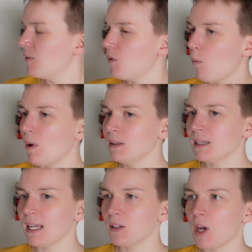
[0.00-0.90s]
The one
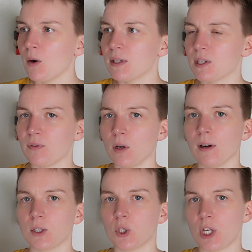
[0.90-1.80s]
thing though is, if you're
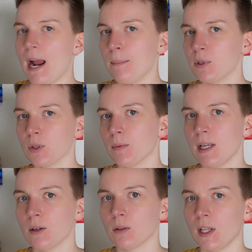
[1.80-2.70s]
a chapter reader,